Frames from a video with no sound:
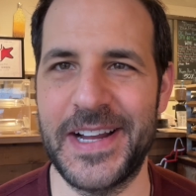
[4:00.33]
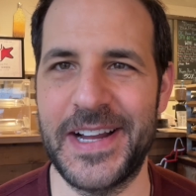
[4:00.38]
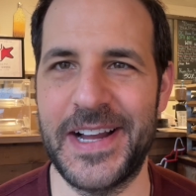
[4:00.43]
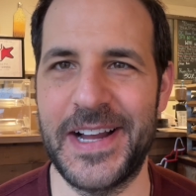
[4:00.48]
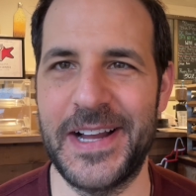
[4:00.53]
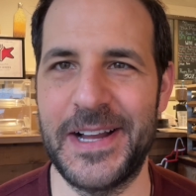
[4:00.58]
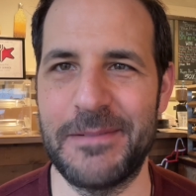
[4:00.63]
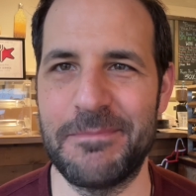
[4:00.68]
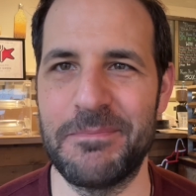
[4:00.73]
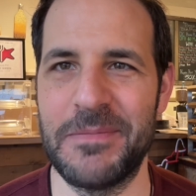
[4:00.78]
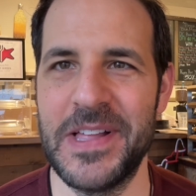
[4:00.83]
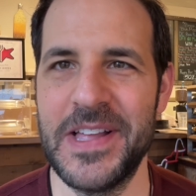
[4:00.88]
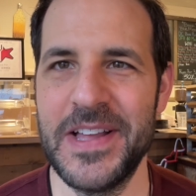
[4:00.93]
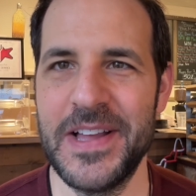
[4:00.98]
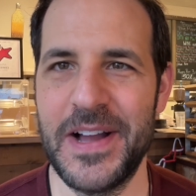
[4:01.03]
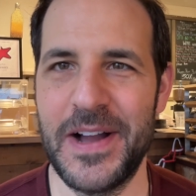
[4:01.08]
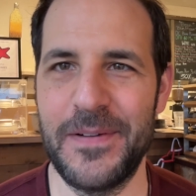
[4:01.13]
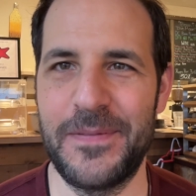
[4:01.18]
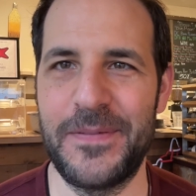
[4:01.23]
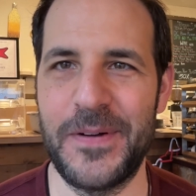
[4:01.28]

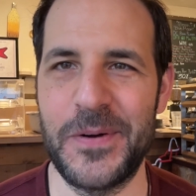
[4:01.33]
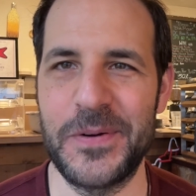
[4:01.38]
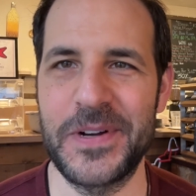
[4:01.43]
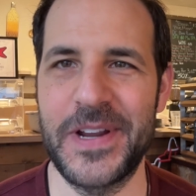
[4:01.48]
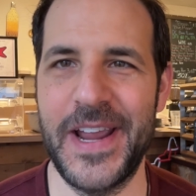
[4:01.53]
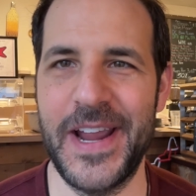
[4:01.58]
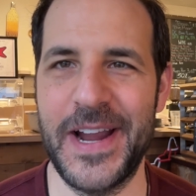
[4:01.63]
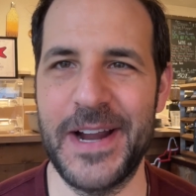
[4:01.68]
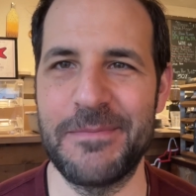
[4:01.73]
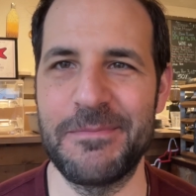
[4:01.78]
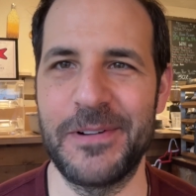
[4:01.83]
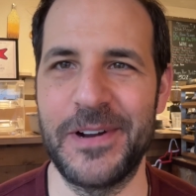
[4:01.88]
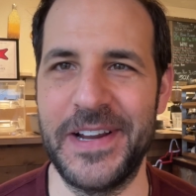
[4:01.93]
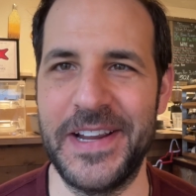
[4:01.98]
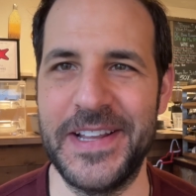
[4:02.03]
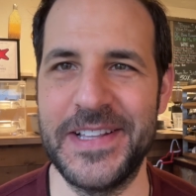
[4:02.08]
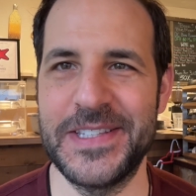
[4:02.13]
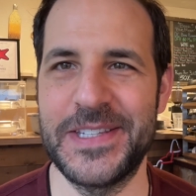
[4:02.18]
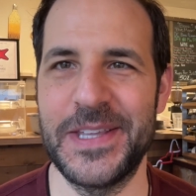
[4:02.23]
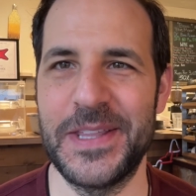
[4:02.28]
a phone camera
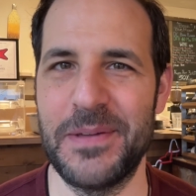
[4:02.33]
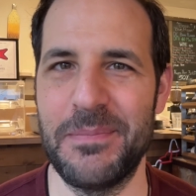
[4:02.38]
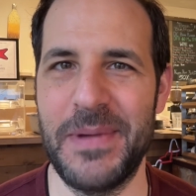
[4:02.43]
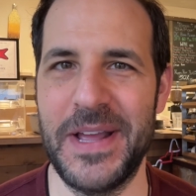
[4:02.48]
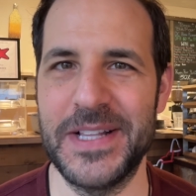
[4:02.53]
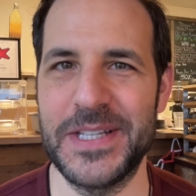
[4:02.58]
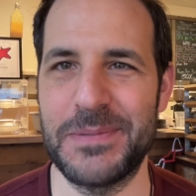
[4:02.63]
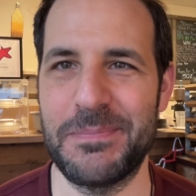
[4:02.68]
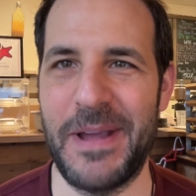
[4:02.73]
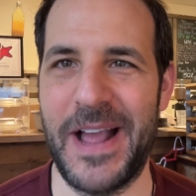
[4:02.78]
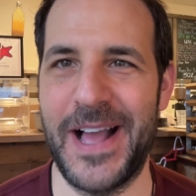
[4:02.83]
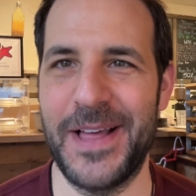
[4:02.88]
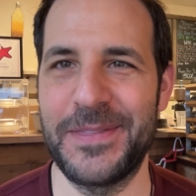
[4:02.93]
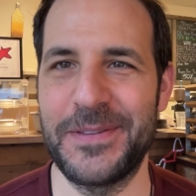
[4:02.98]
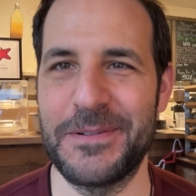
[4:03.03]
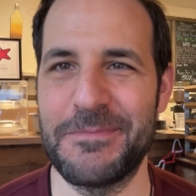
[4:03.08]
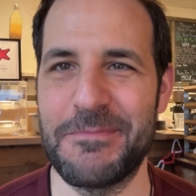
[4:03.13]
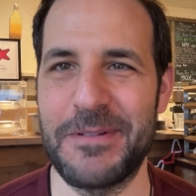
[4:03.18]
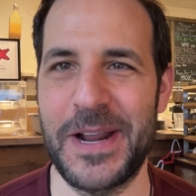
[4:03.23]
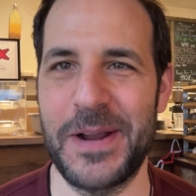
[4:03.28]
into the men's
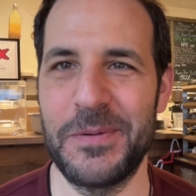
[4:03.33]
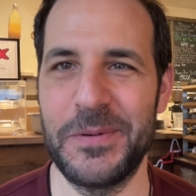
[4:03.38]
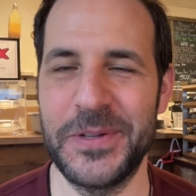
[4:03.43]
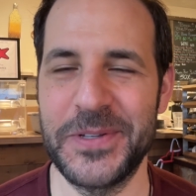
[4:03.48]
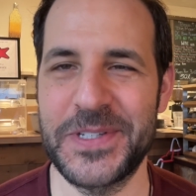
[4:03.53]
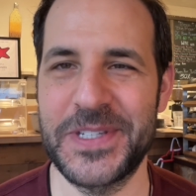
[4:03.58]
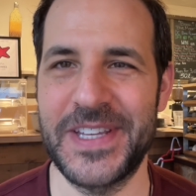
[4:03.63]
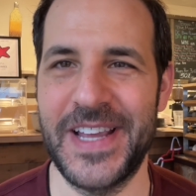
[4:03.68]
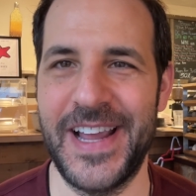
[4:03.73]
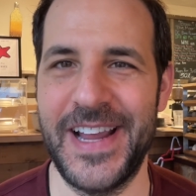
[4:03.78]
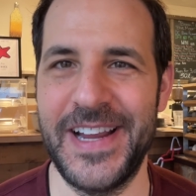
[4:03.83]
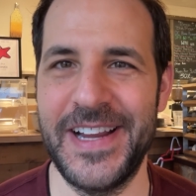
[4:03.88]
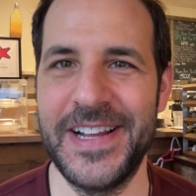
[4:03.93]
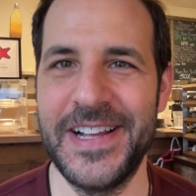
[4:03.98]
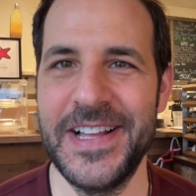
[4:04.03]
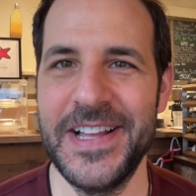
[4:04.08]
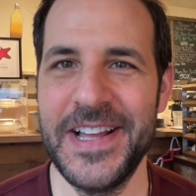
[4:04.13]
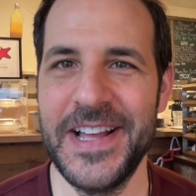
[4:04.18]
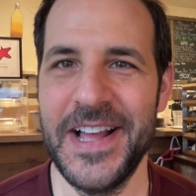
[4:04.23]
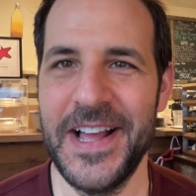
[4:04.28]
bathroom, but I will say
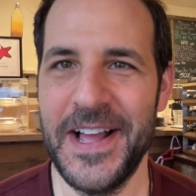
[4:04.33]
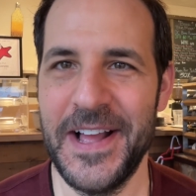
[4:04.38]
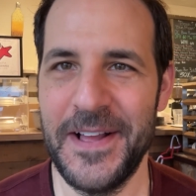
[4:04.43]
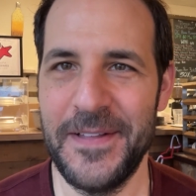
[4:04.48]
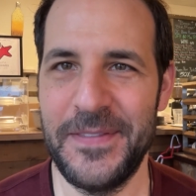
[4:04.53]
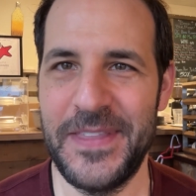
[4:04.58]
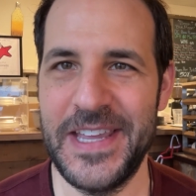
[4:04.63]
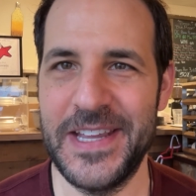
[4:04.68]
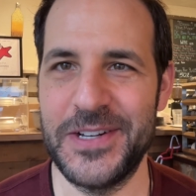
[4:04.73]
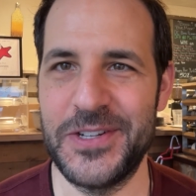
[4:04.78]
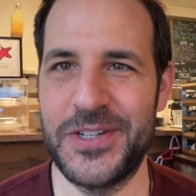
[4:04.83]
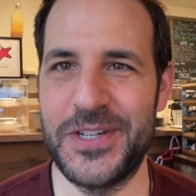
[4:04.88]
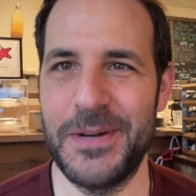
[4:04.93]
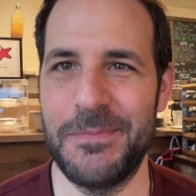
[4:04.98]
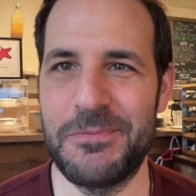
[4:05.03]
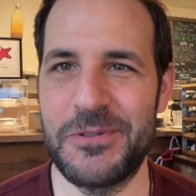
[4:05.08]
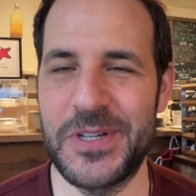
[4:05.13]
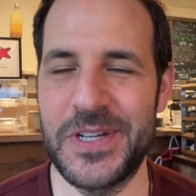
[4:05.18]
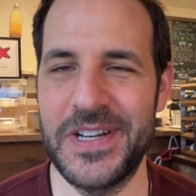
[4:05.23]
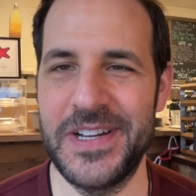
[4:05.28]
the
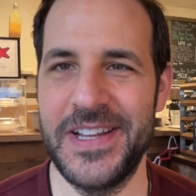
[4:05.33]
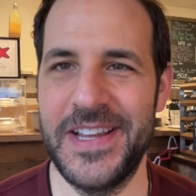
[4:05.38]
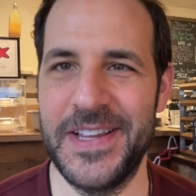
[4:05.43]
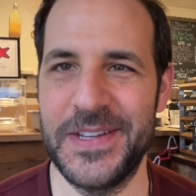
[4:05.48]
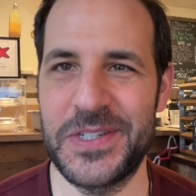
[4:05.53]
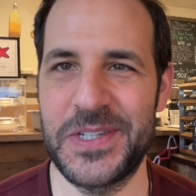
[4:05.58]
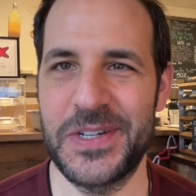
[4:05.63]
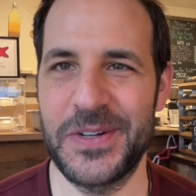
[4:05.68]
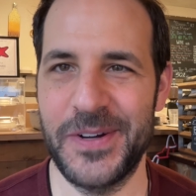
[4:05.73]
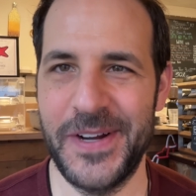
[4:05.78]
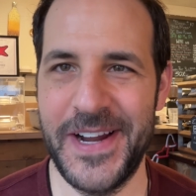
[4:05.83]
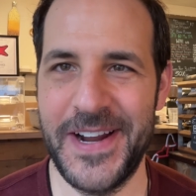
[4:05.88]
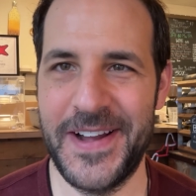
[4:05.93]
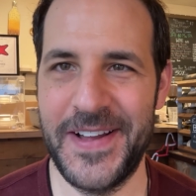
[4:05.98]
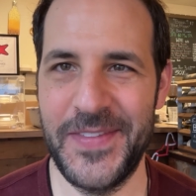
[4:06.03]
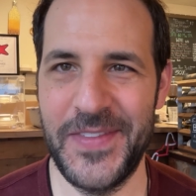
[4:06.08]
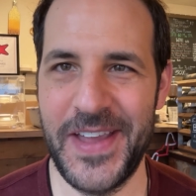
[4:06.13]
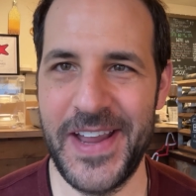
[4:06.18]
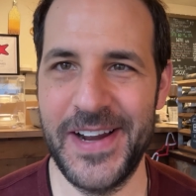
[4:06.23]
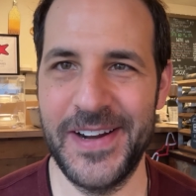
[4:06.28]
Egyptian history
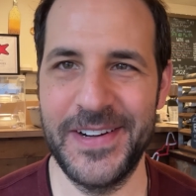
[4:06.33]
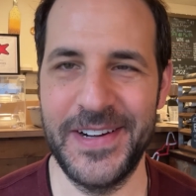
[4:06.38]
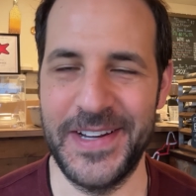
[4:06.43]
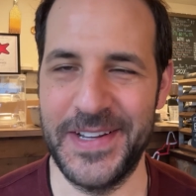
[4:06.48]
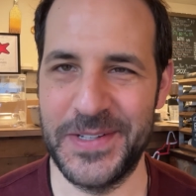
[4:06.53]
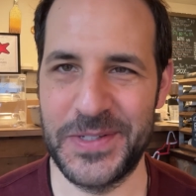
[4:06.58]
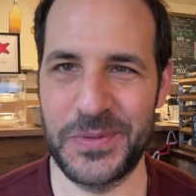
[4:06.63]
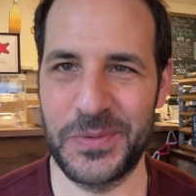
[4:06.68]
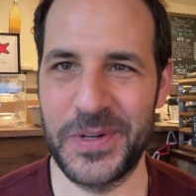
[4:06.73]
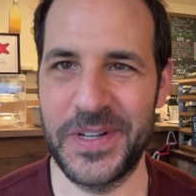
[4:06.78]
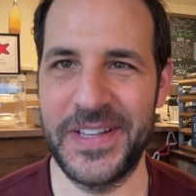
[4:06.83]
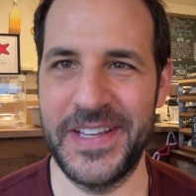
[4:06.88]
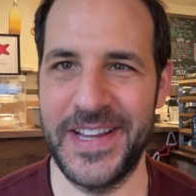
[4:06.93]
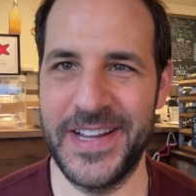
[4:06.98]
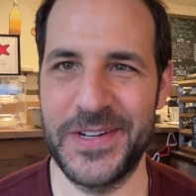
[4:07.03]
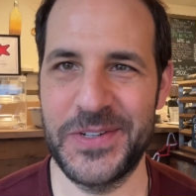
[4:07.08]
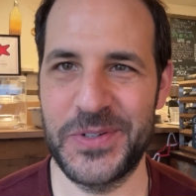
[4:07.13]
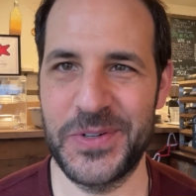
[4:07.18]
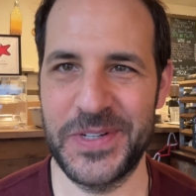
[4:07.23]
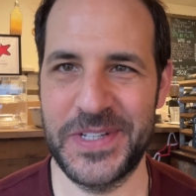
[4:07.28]
on there is really
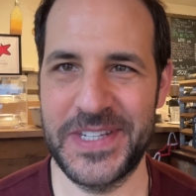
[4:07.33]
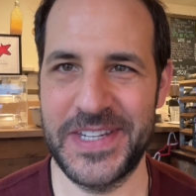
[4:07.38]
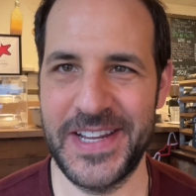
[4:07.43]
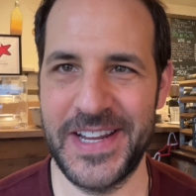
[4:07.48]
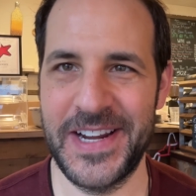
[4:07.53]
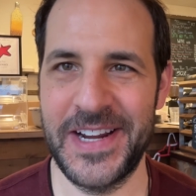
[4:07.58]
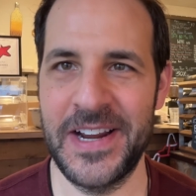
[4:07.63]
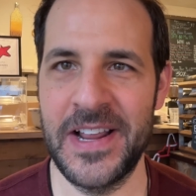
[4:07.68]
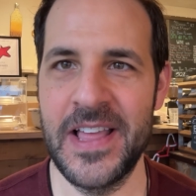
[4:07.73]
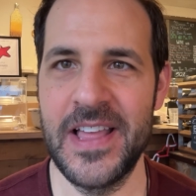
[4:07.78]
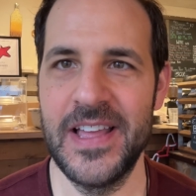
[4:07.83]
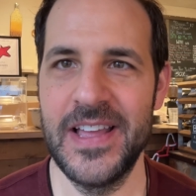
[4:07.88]
interesting.